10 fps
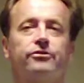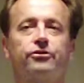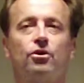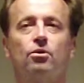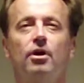
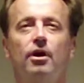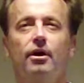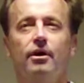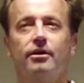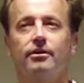So
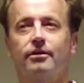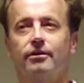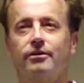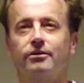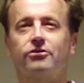
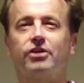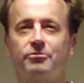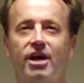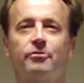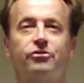
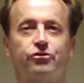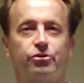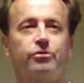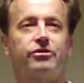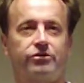sometimes the
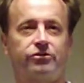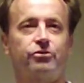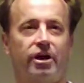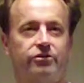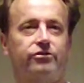truth is
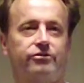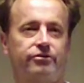stretched,